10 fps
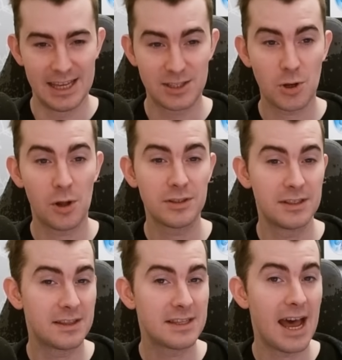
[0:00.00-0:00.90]
It's called
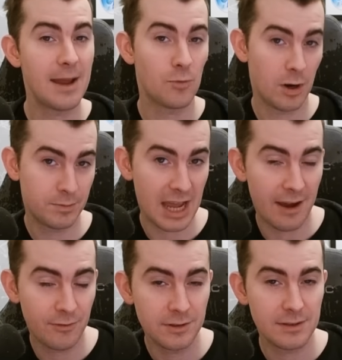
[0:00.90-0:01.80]
the Timewarp
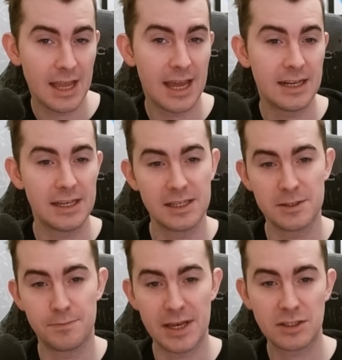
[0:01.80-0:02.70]
Tavern, and it
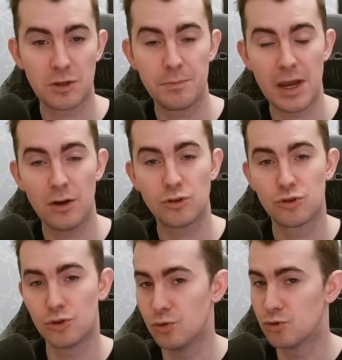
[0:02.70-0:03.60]
is best compared
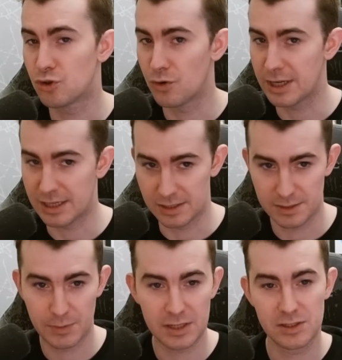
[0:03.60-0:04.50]
to
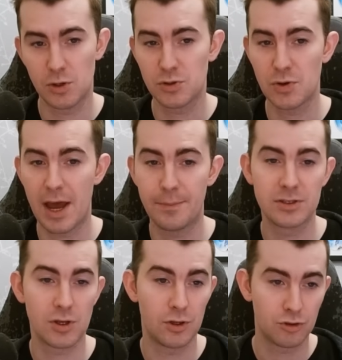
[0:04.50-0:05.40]
trinkets because it also
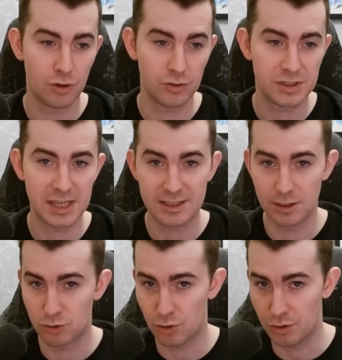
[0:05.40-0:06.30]
happens on turn 6
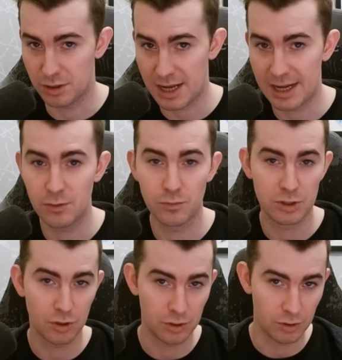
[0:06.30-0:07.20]
and turn 9,
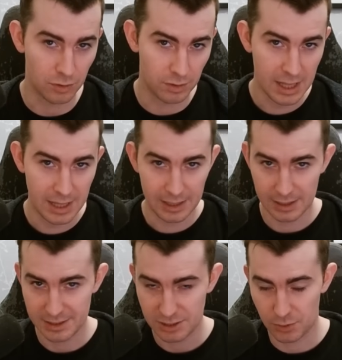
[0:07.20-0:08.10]
which are your
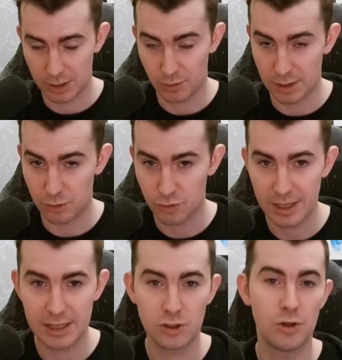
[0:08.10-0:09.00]
lesser and greater
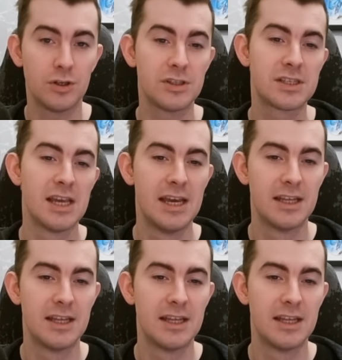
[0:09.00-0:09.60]
trinket turns.